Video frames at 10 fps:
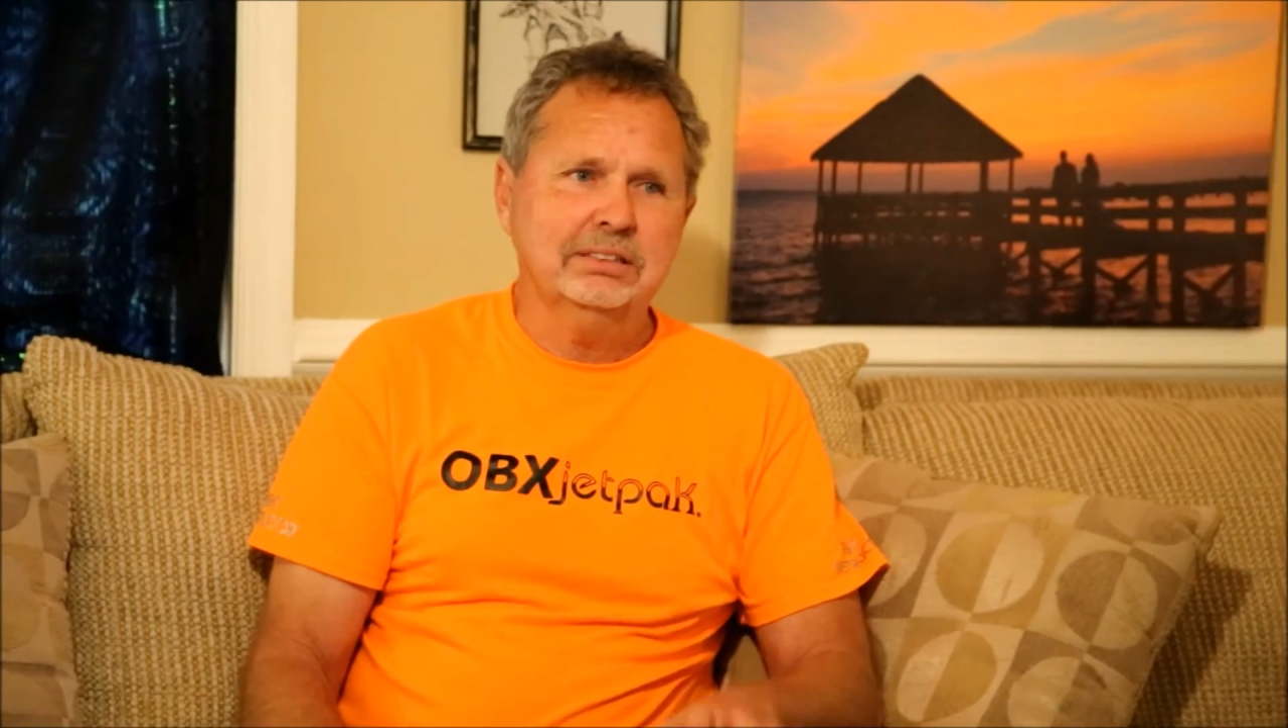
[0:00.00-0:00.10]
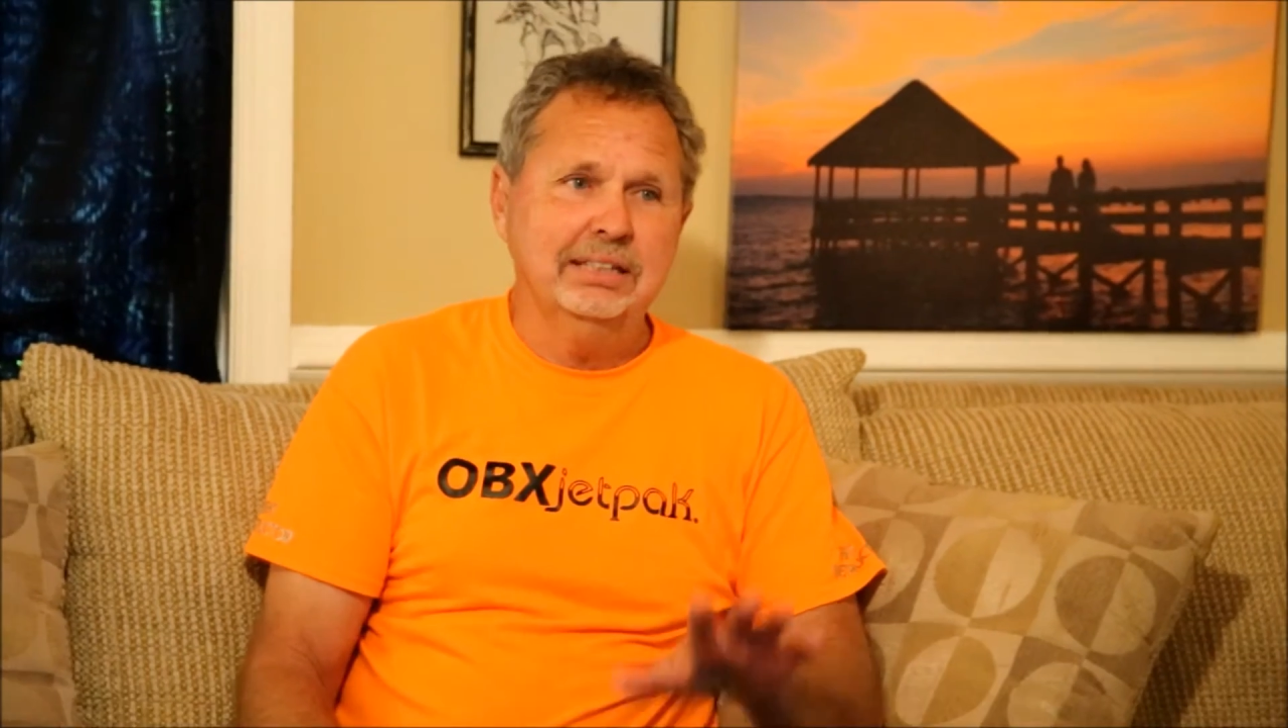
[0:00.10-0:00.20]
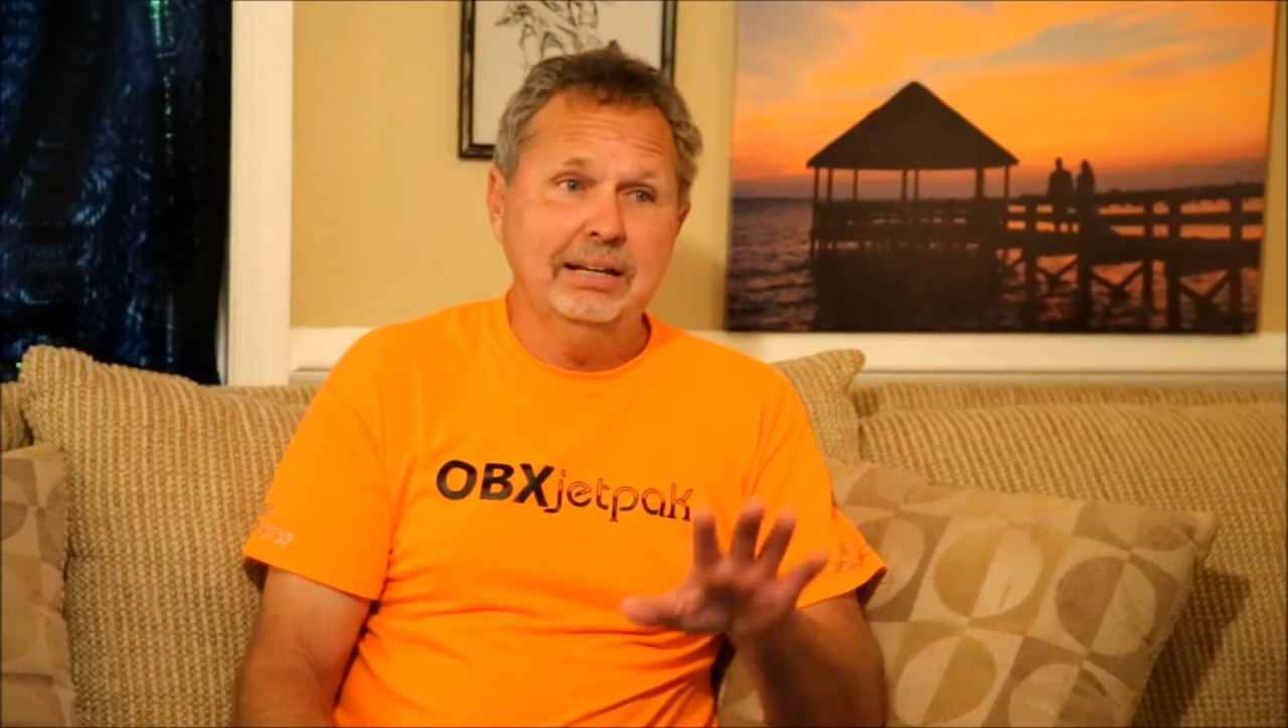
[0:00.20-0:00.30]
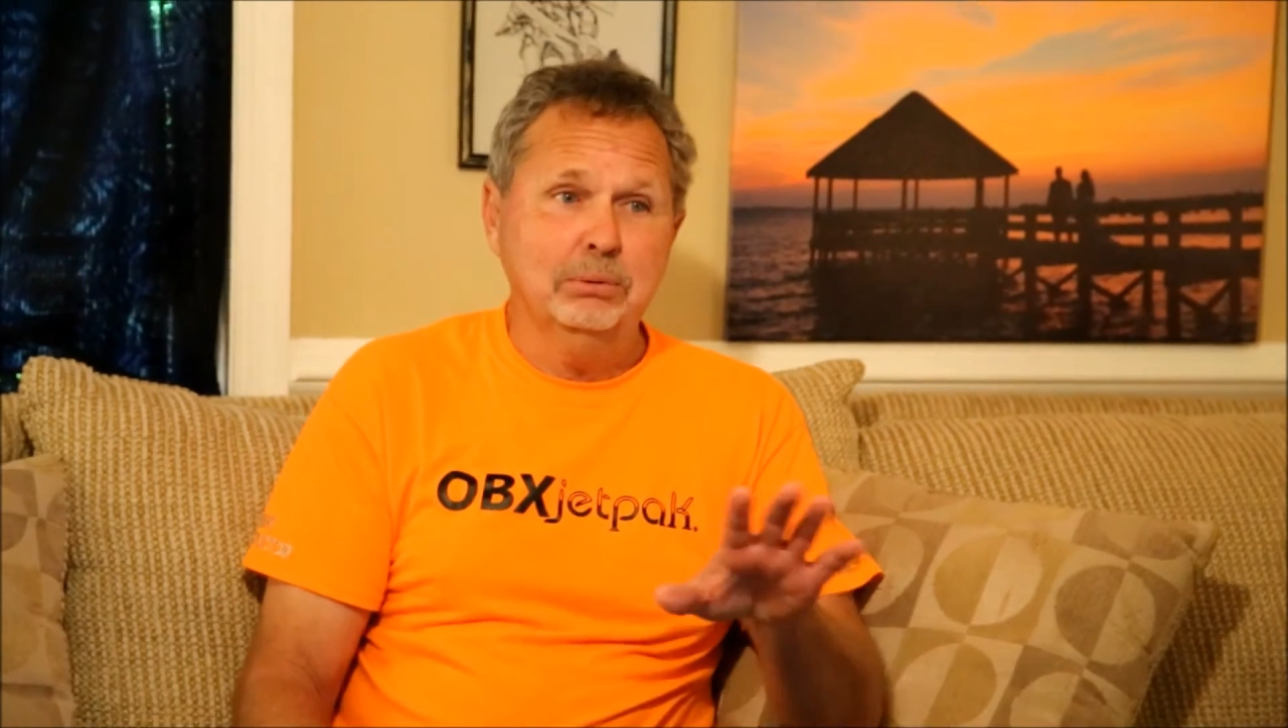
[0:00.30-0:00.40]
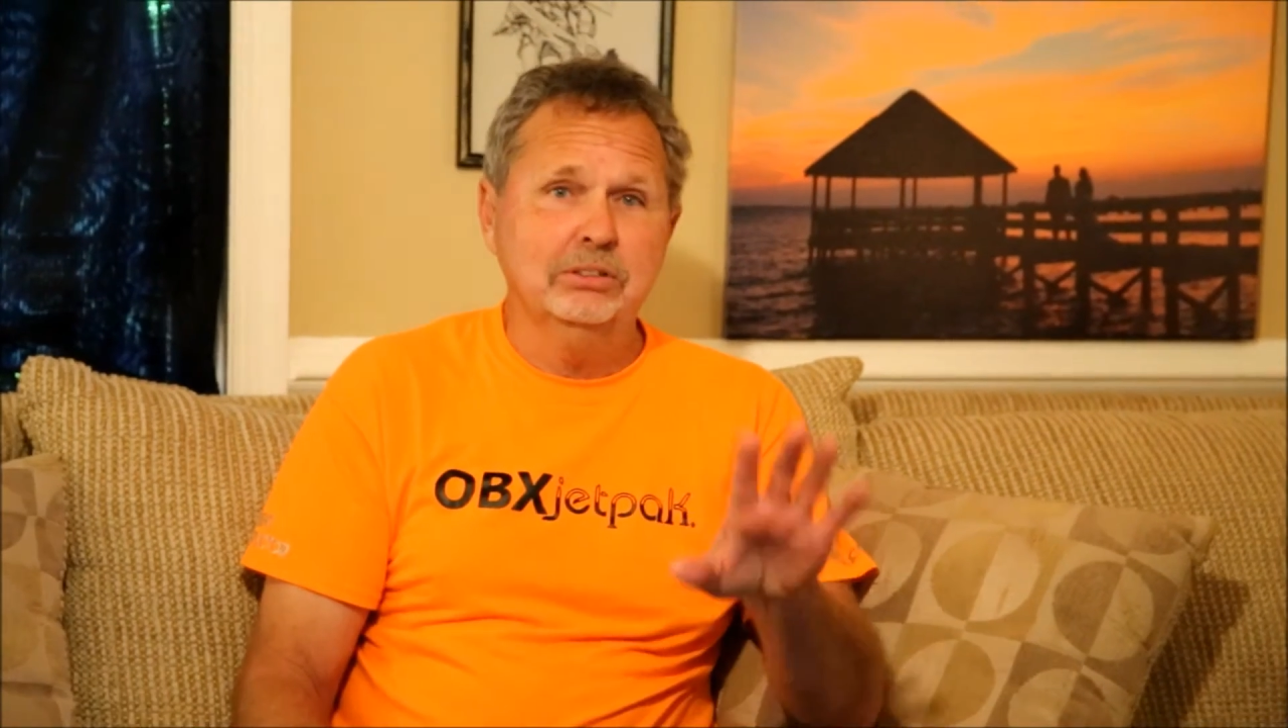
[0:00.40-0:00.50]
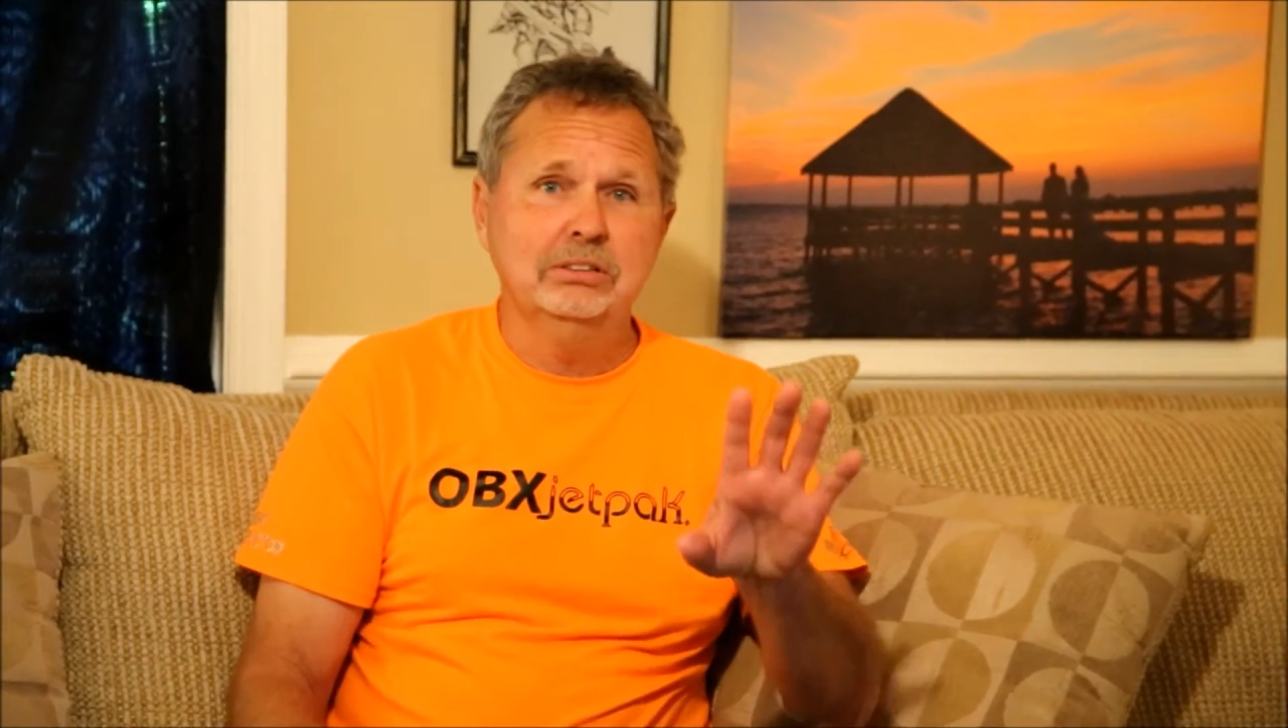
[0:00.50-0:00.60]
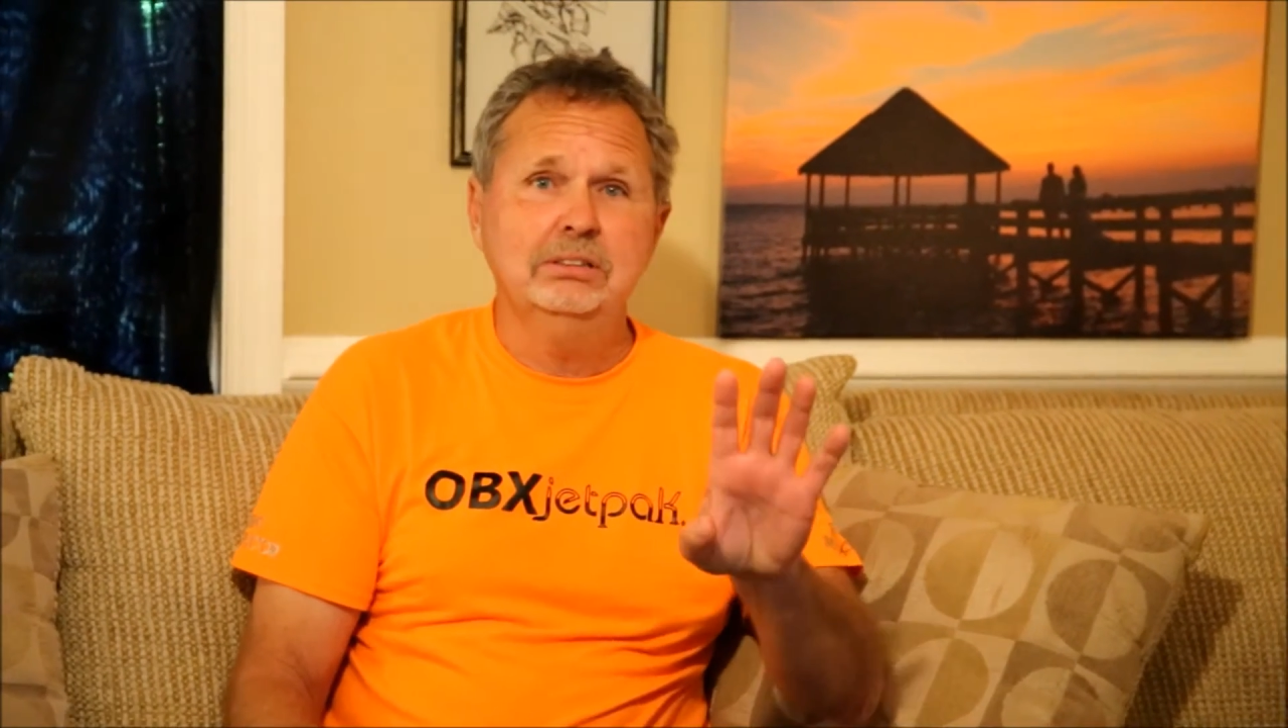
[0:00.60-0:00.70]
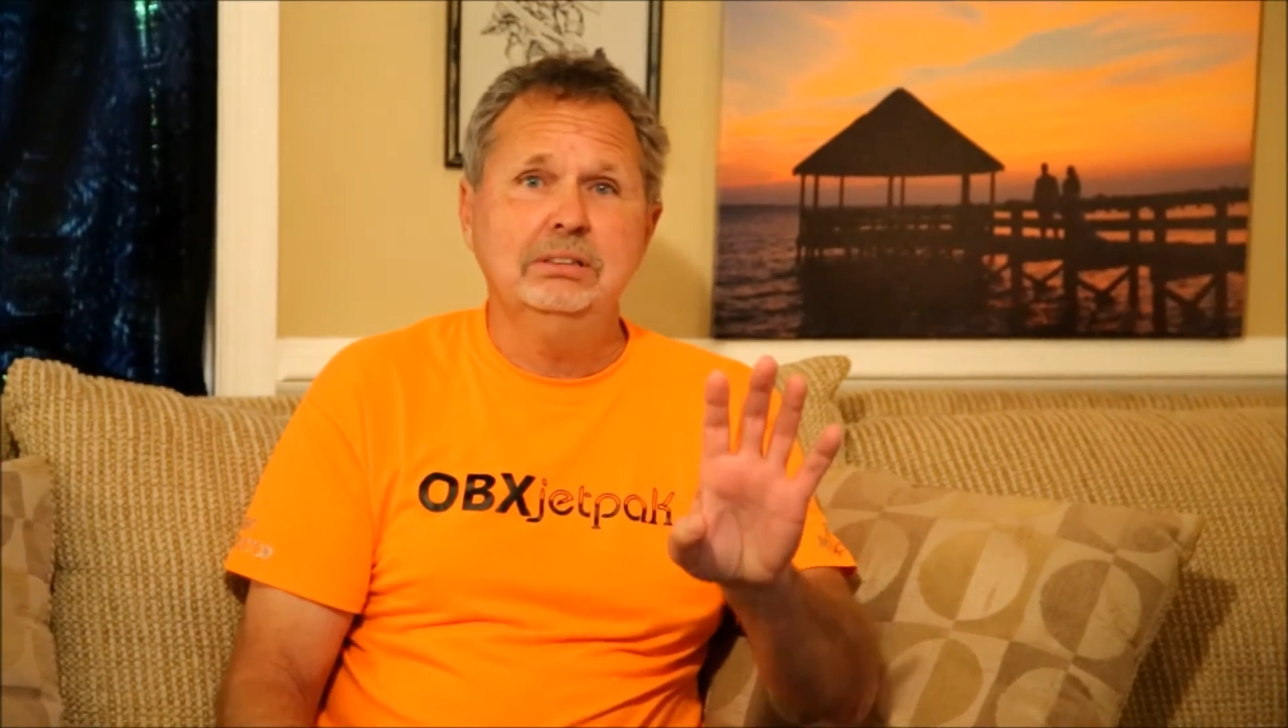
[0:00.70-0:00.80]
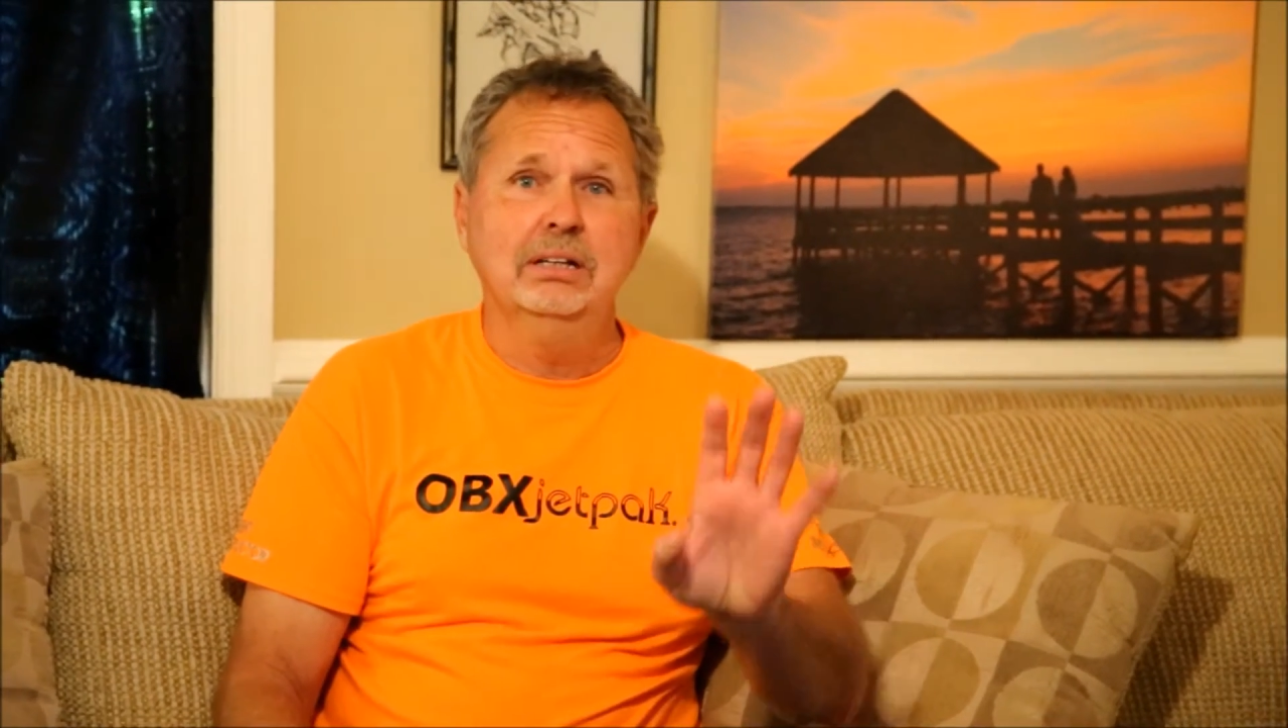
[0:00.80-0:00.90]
and there was